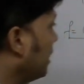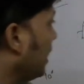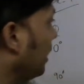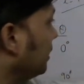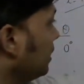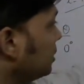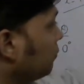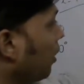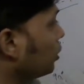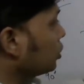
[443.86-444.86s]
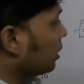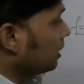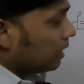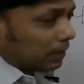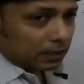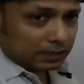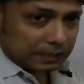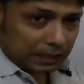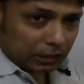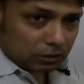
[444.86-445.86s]
and this function is
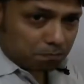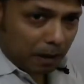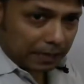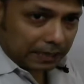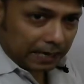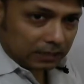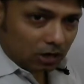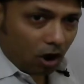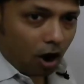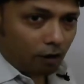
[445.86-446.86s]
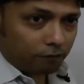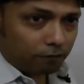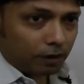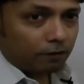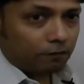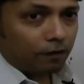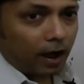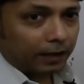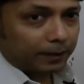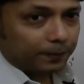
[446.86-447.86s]
independent of phi.